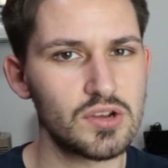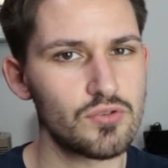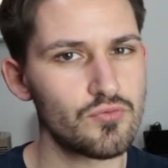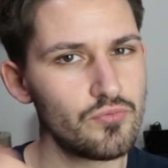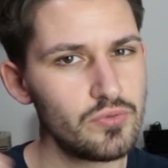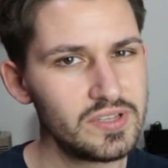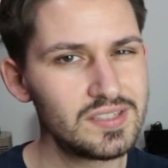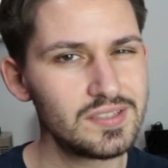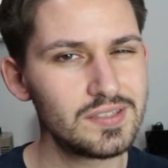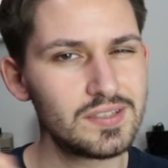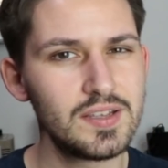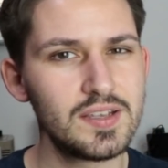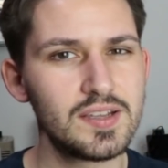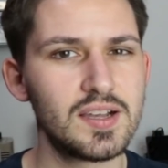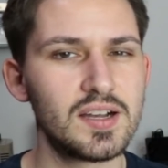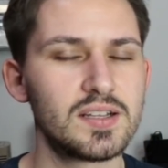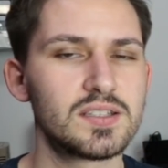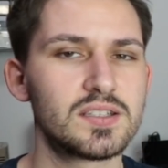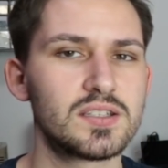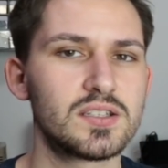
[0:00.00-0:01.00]
I recently
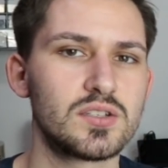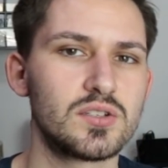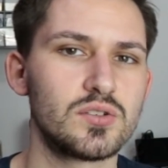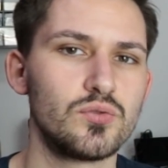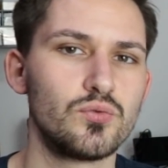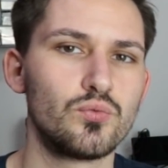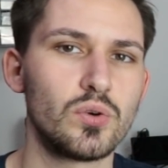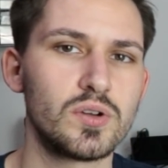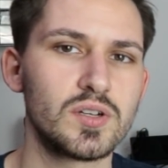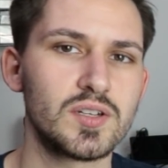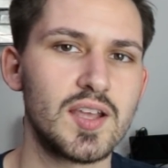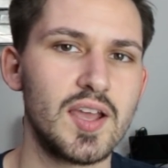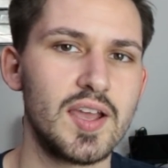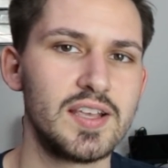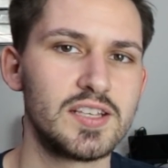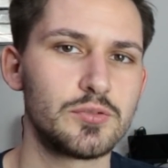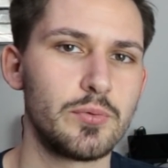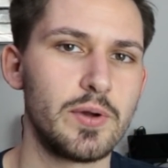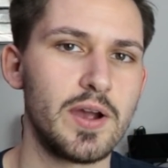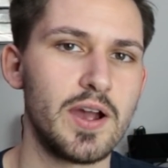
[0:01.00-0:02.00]
got one
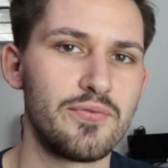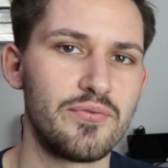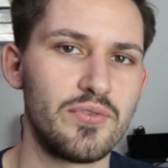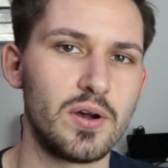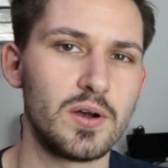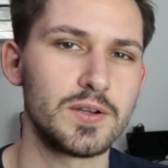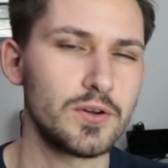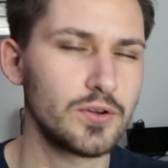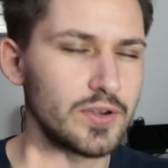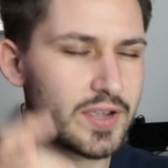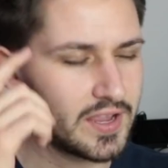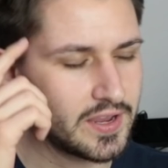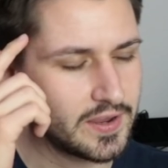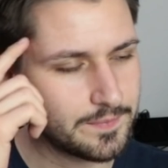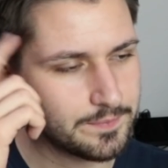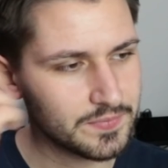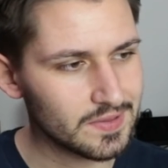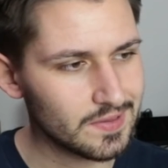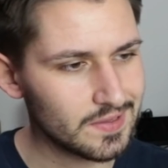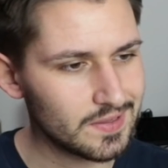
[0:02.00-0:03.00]
case where I thought,
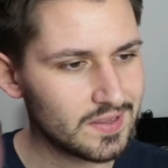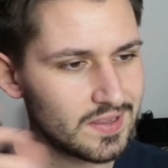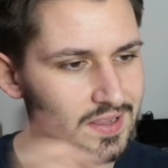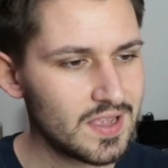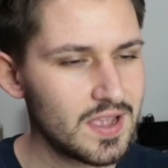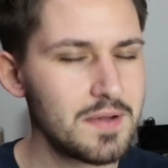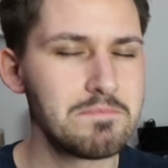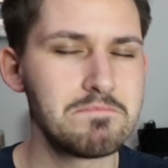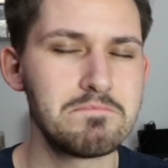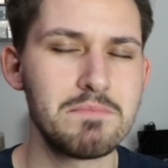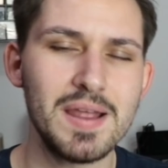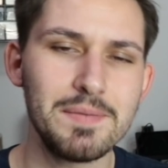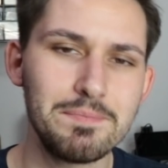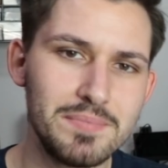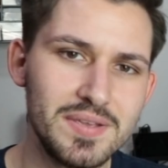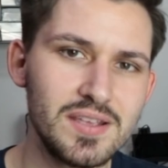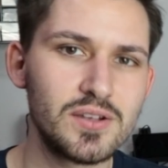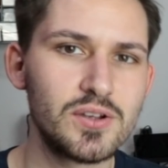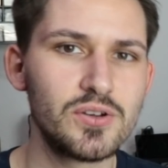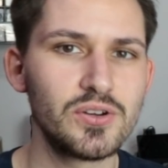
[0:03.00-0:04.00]
okay,
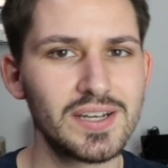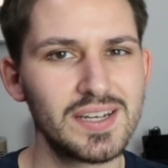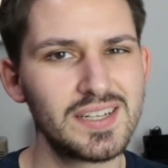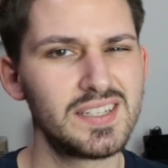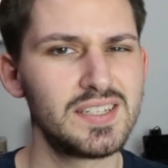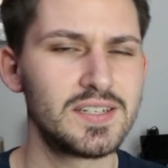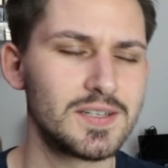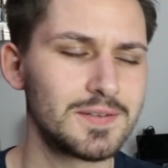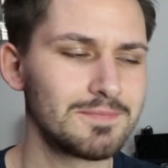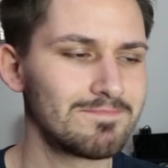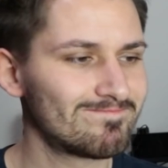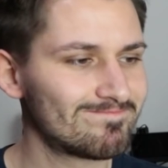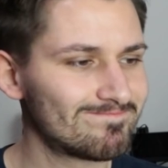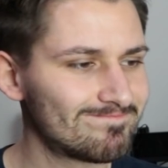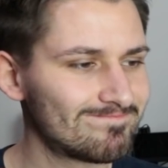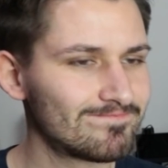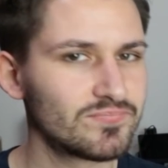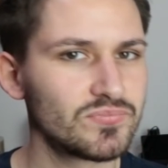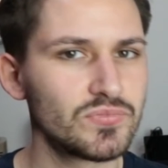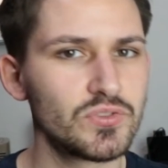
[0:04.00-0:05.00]
might be a good idea.
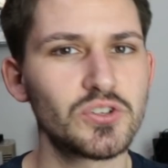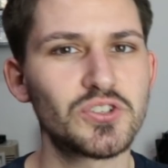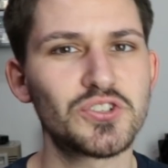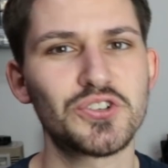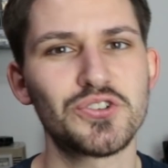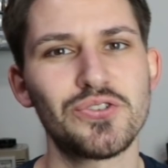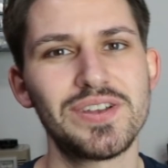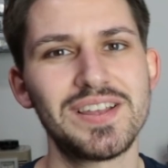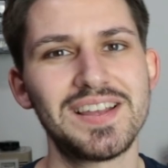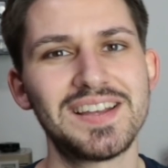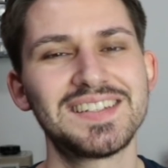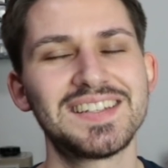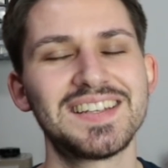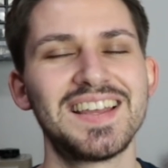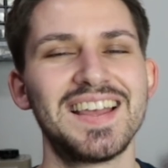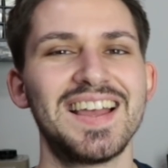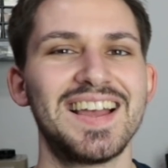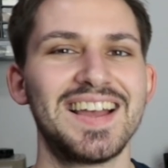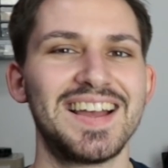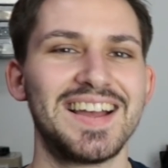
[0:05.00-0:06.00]
Not sure yet.
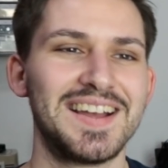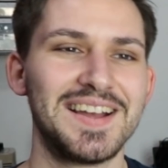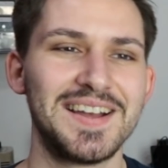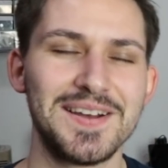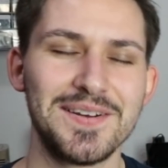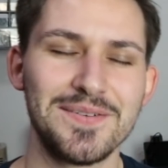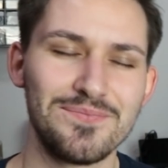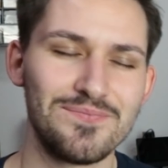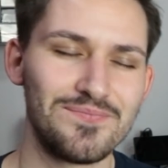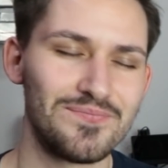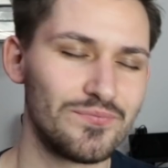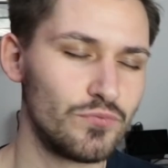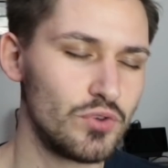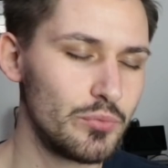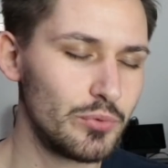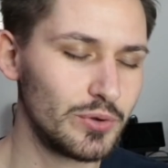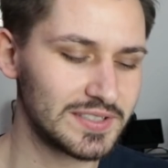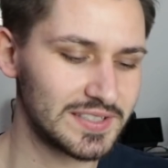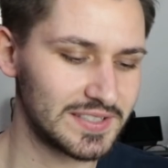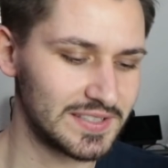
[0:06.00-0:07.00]
We
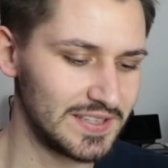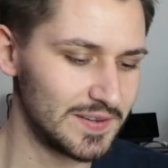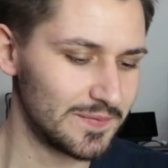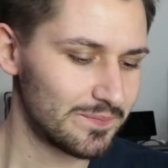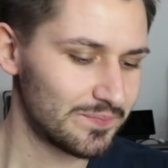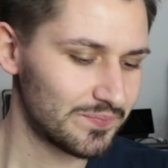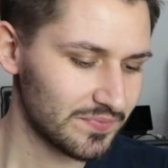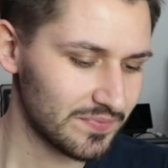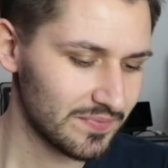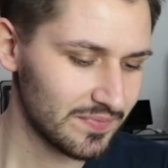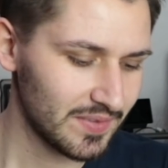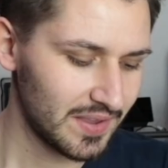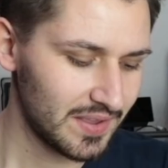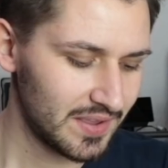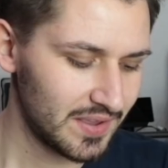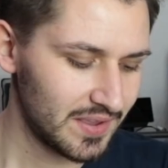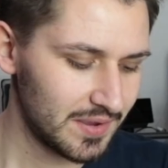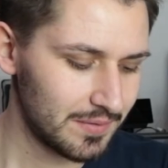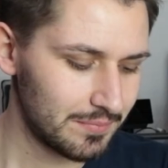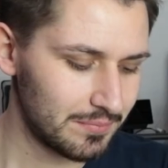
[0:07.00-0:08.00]
will see.
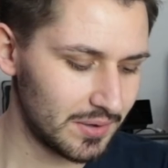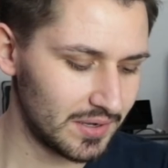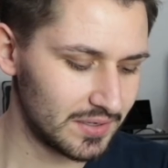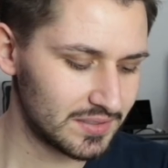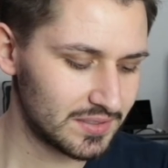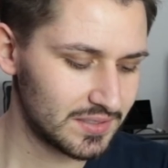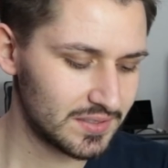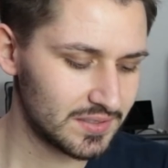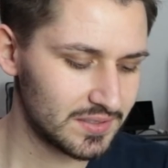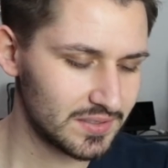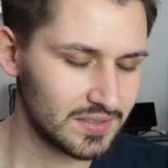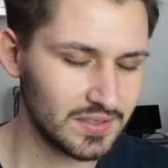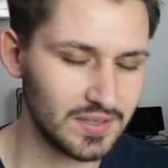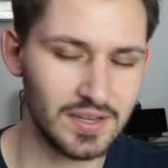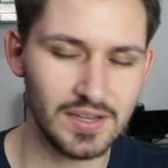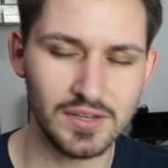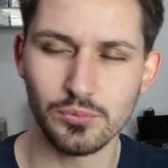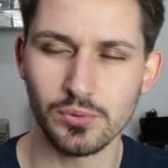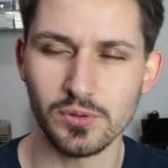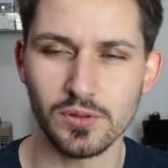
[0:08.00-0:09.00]
But
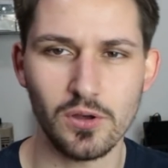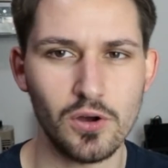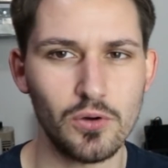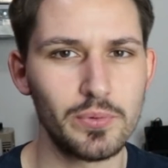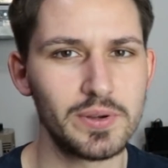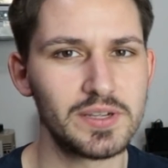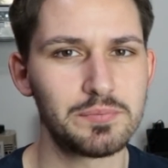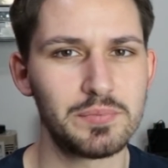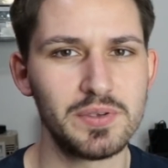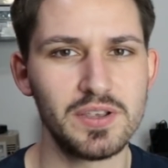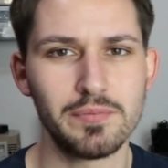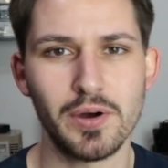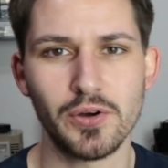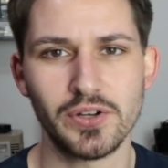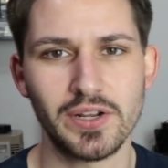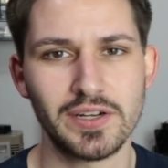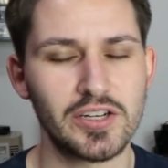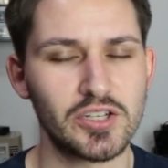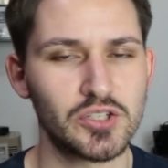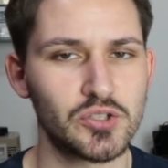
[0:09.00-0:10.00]
it will always be
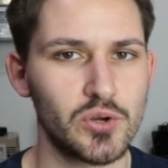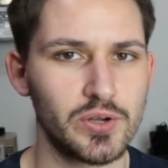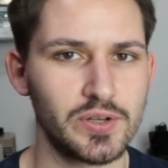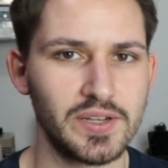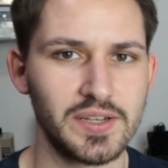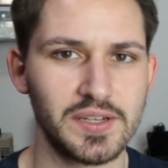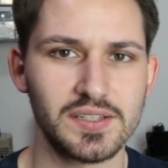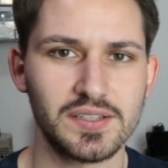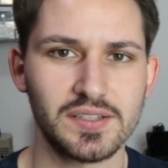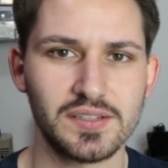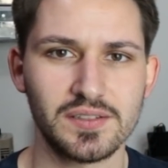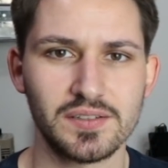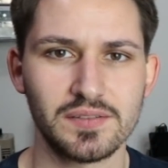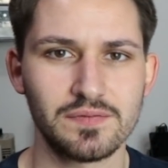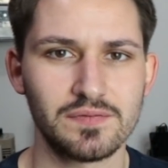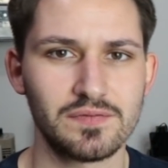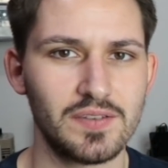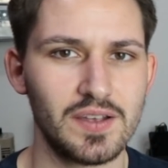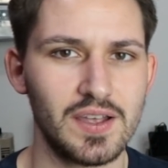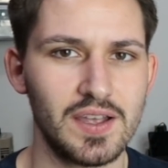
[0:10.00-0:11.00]
about electronics
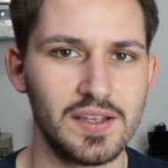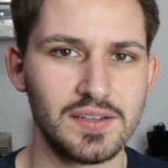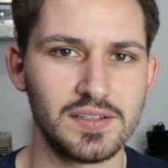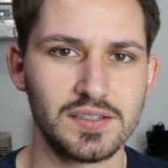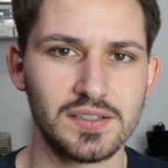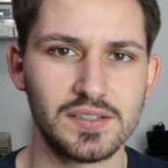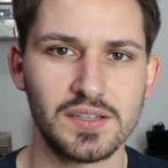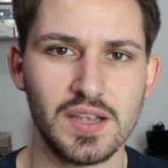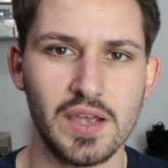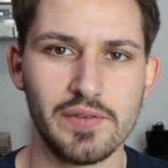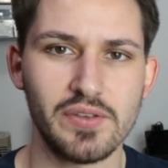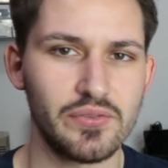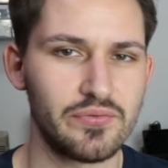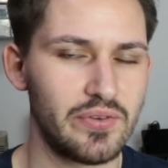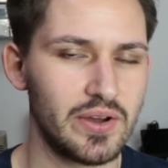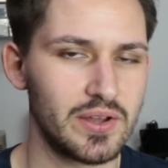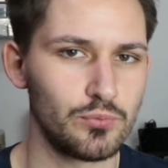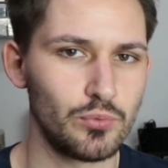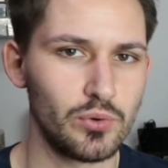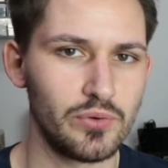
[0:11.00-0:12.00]
and having
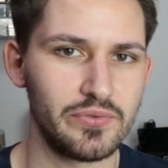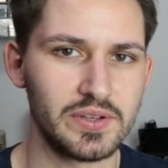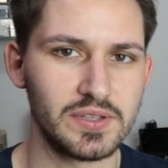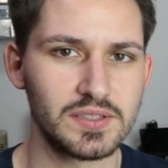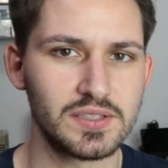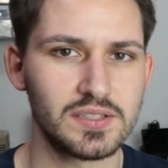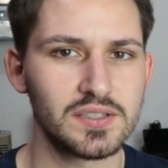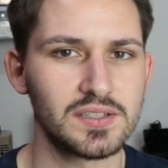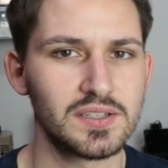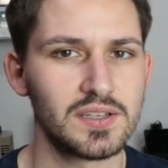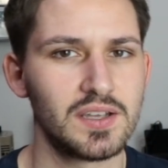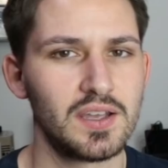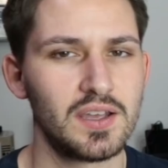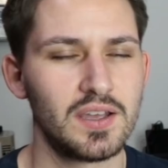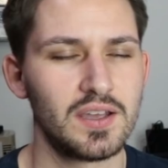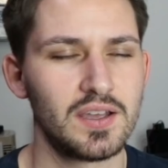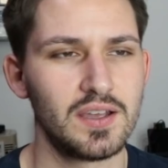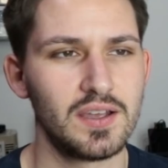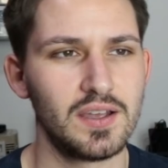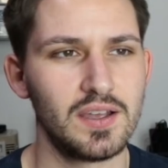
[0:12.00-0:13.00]
fun with it
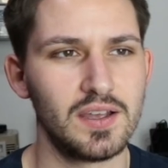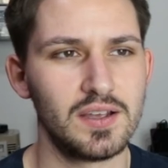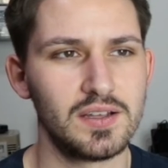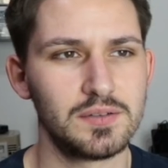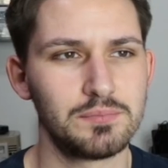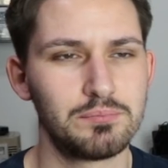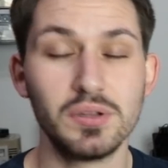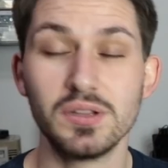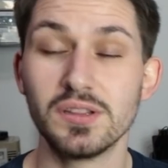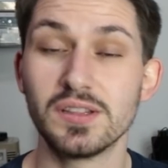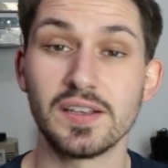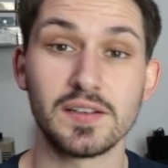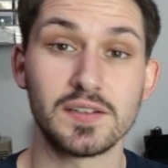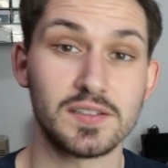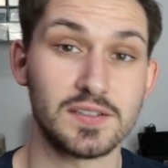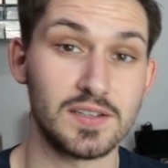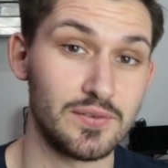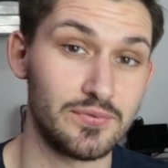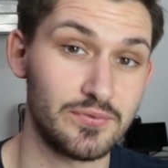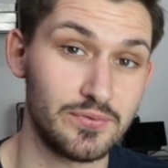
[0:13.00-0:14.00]
and building
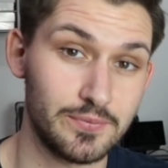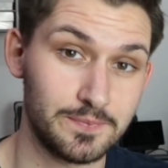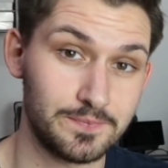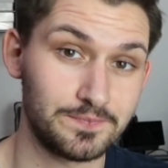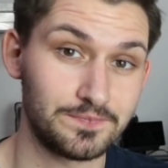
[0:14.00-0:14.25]
stuff.